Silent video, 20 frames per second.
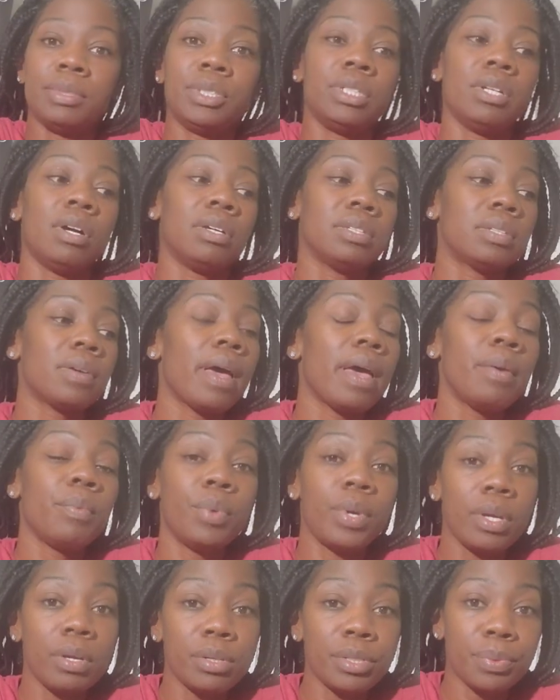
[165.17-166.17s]
She also had
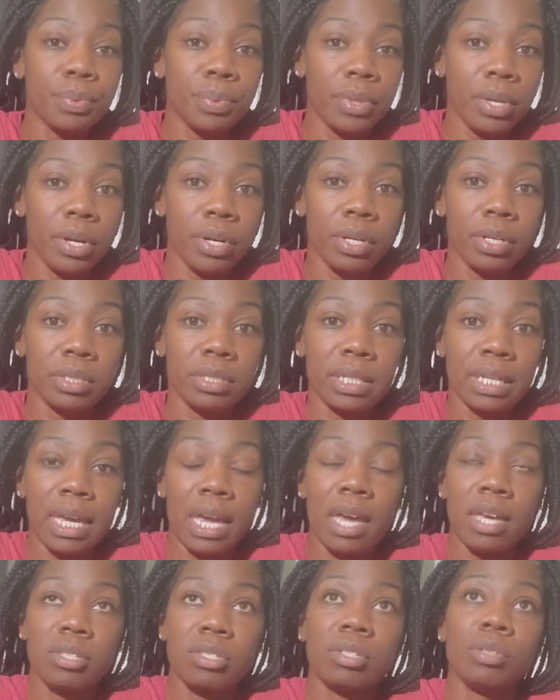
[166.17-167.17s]
wheels with hers, the
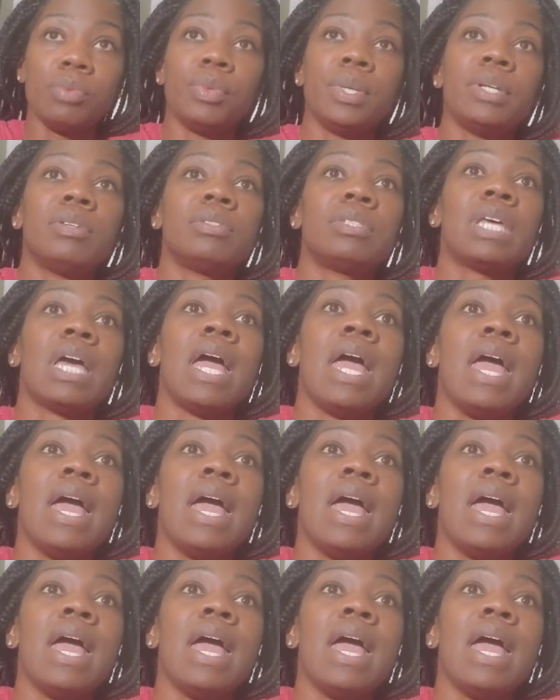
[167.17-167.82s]
caster wheels.